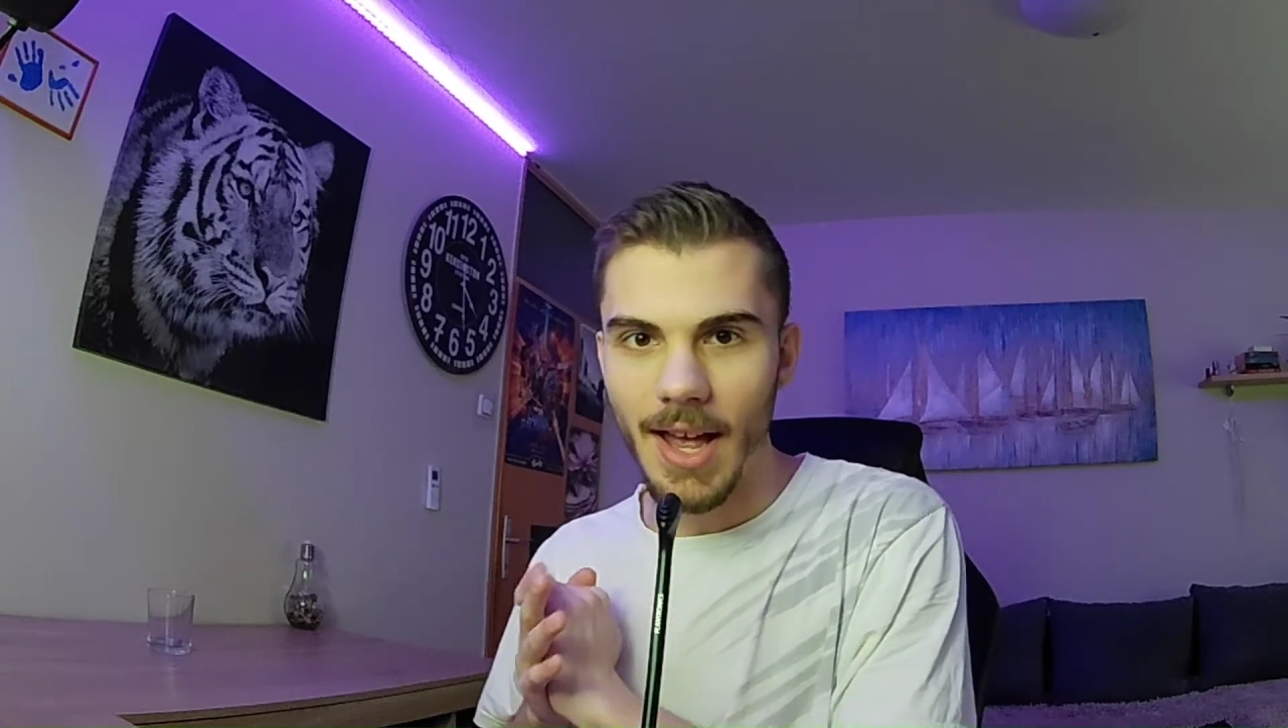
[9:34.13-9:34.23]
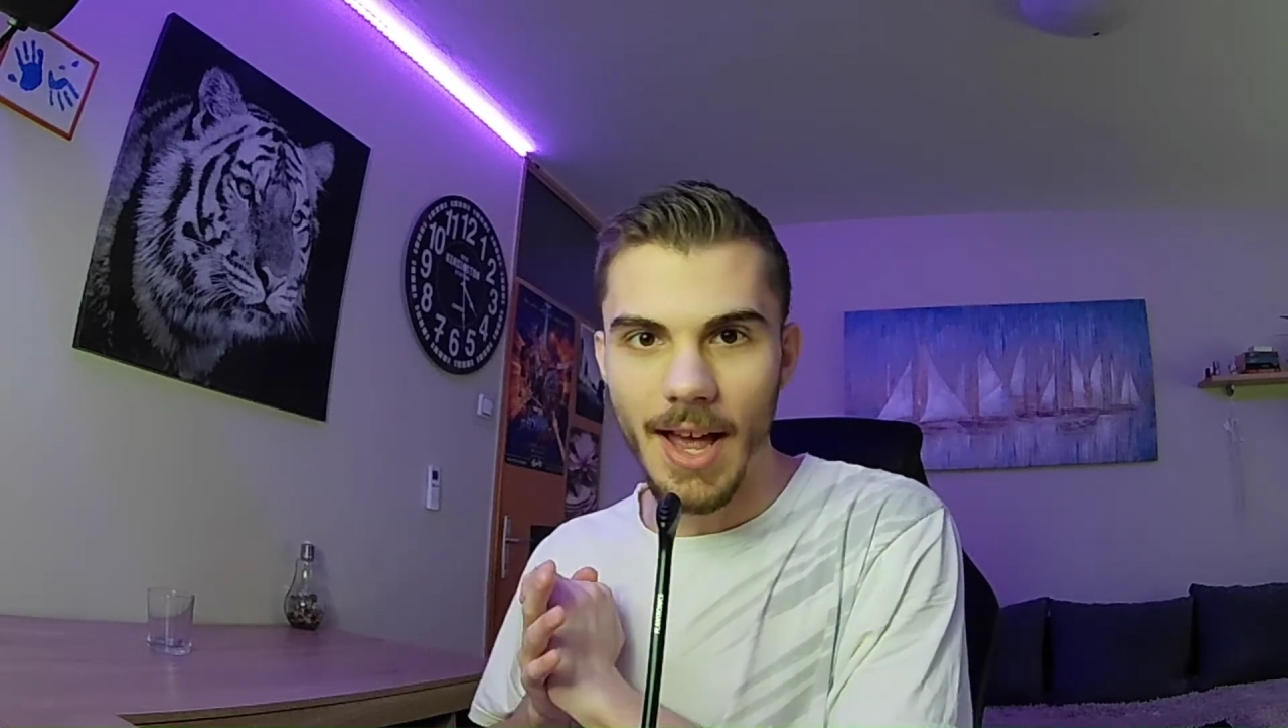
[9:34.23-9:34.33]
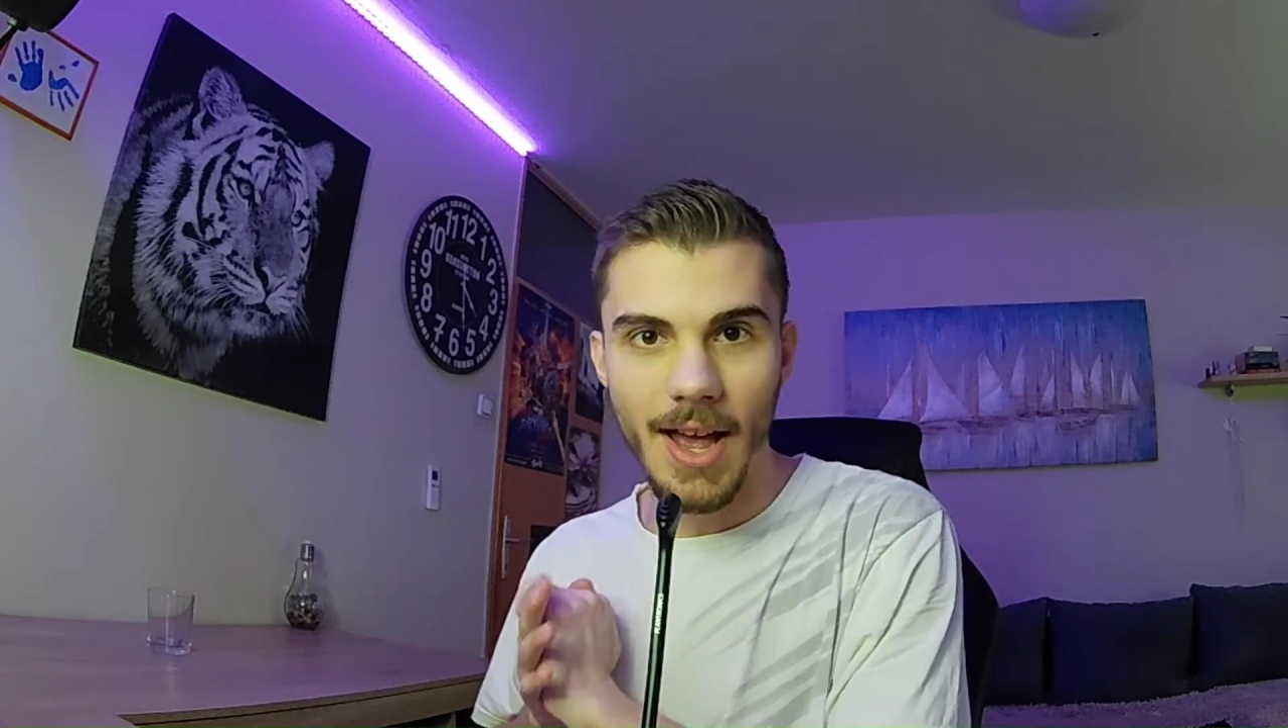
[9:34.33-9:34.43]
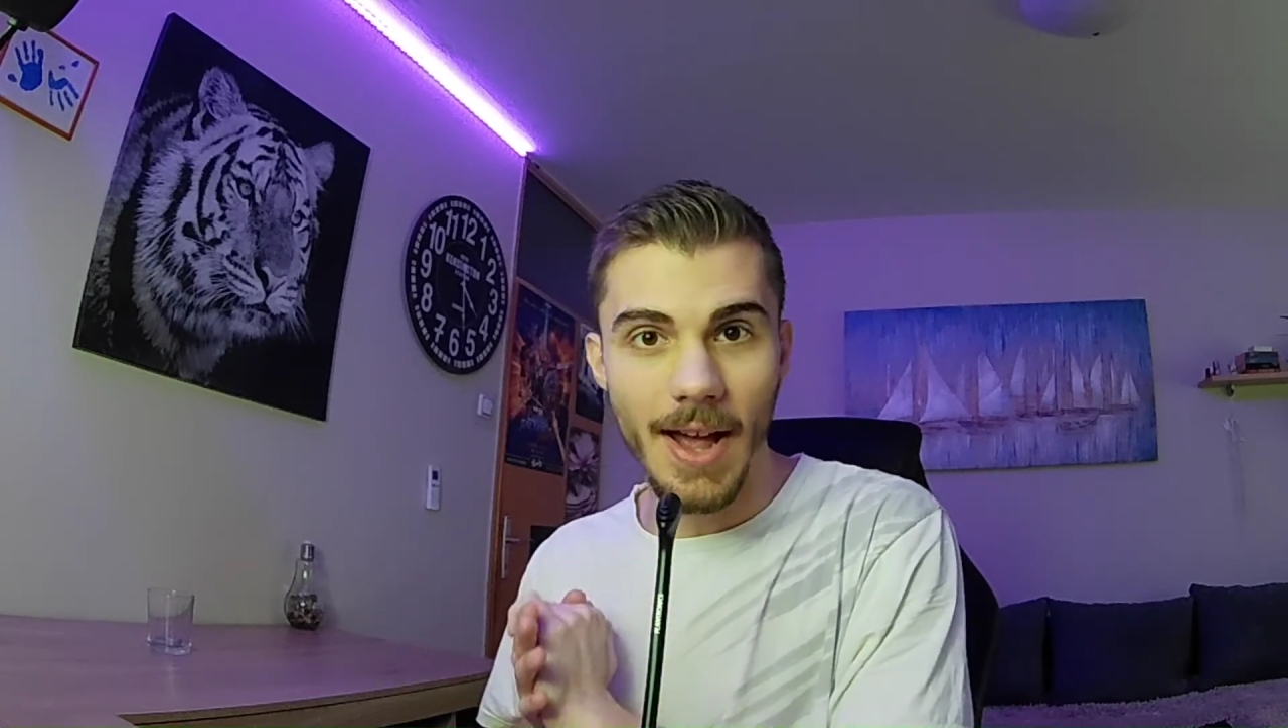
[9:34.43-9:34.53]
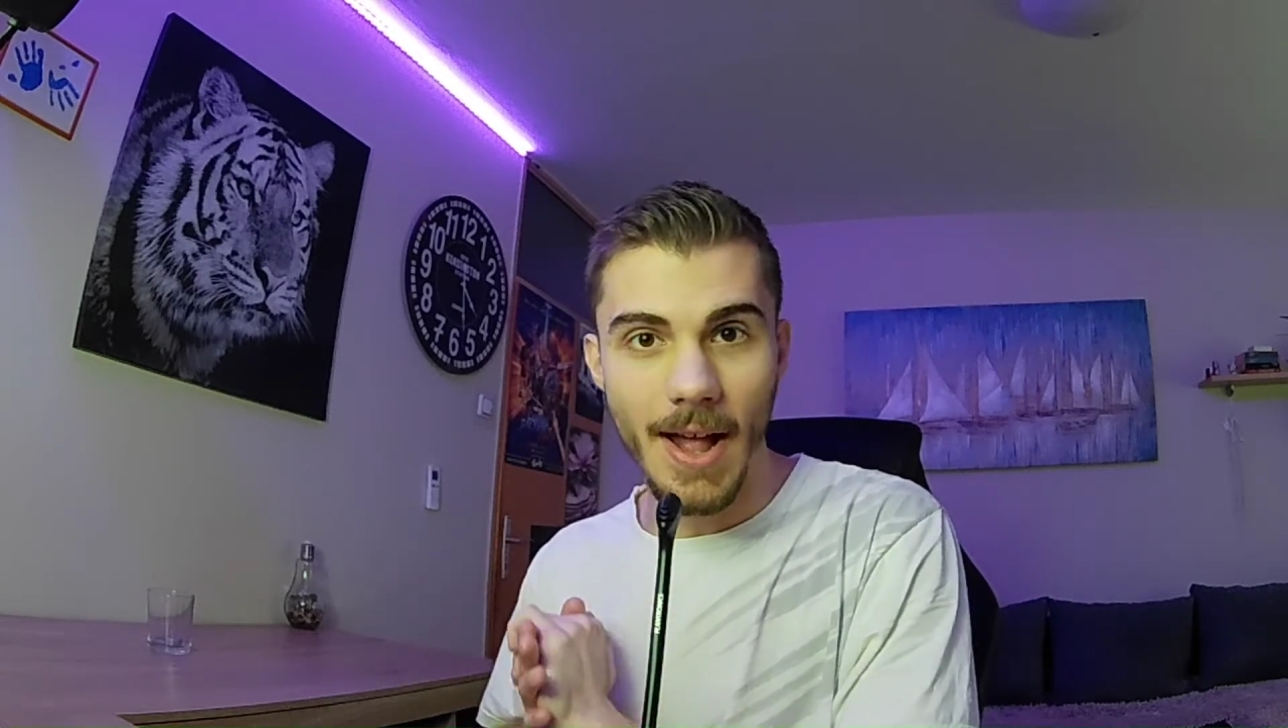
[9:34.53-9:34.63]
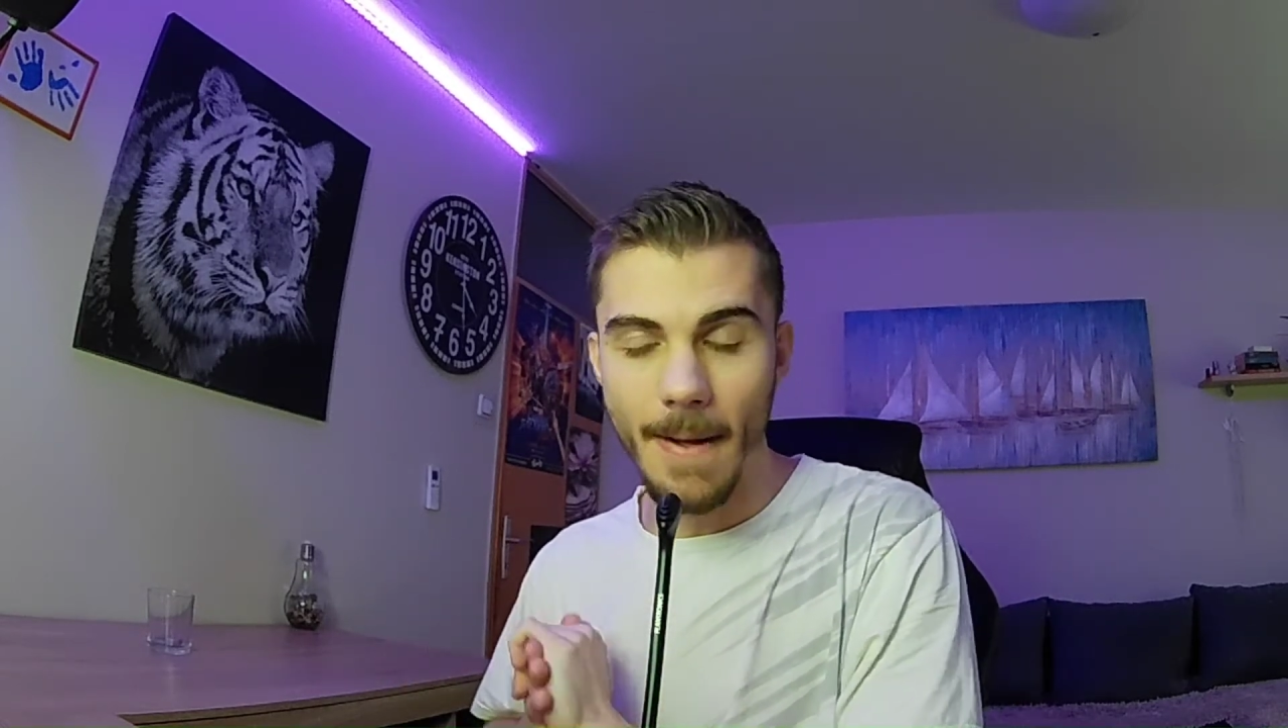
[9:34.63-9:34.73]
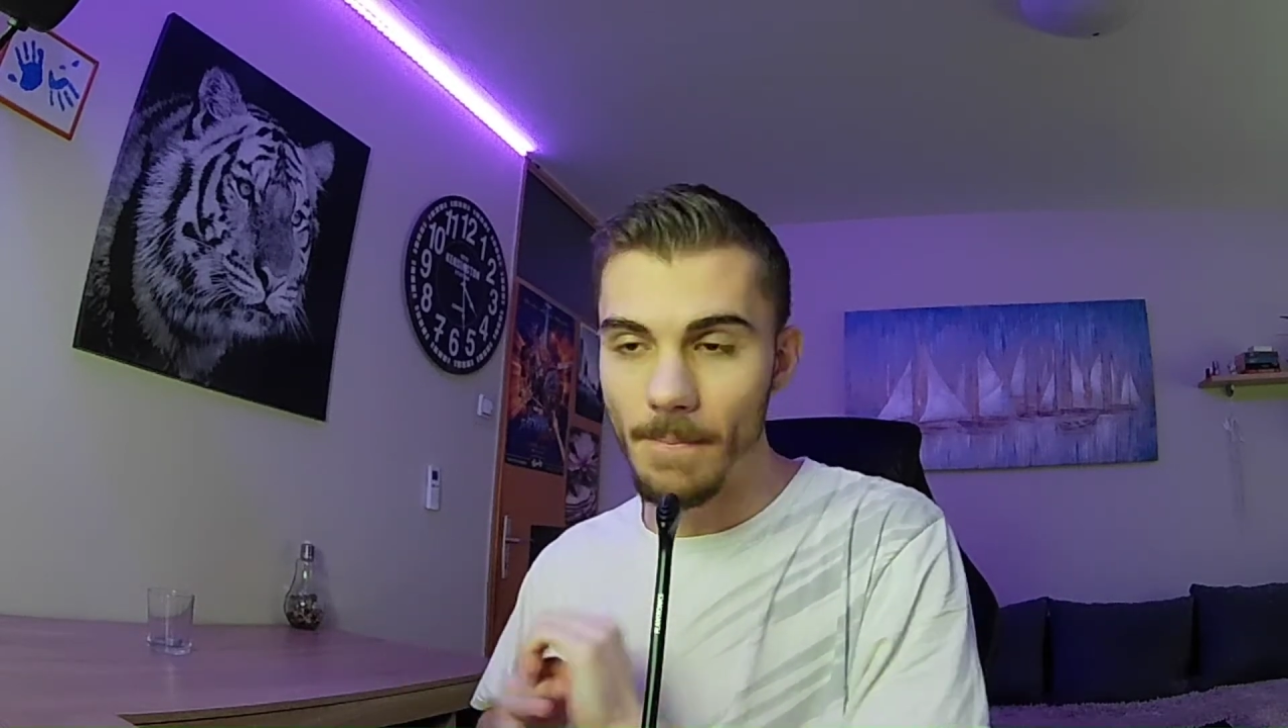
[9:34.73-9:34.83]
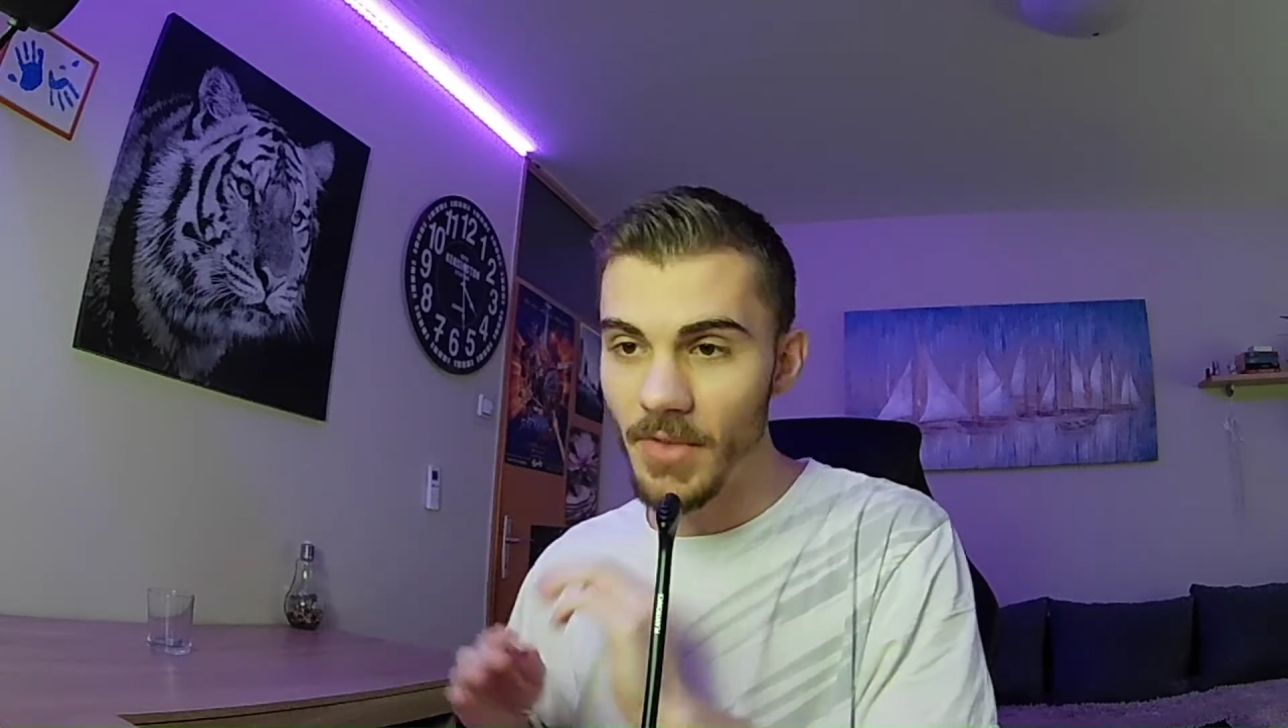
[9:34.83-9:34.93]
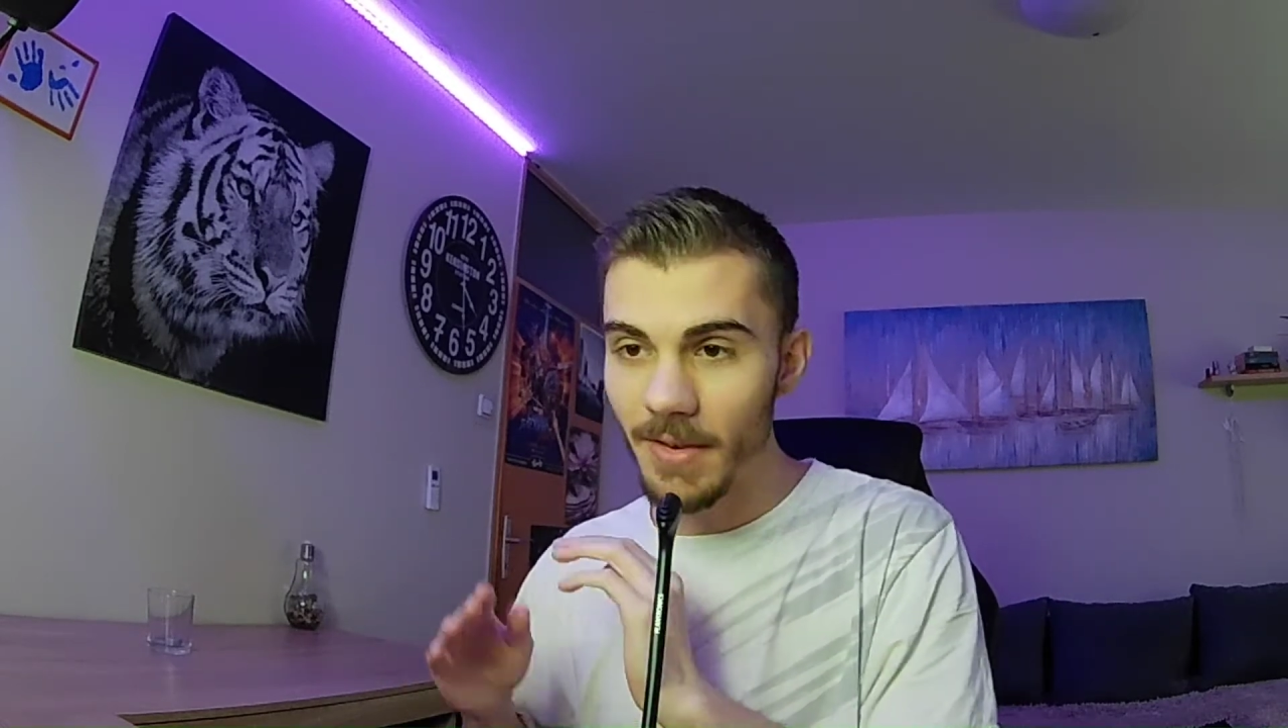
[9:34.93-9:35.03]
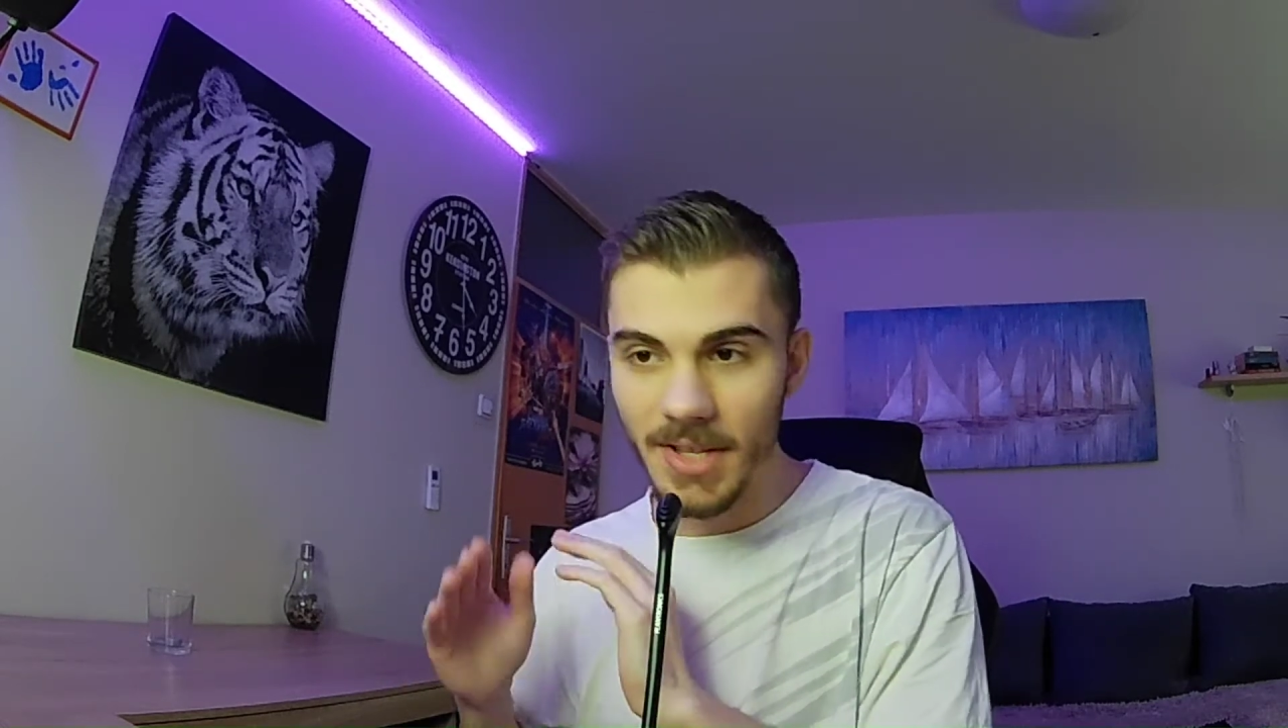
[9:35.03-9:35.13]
There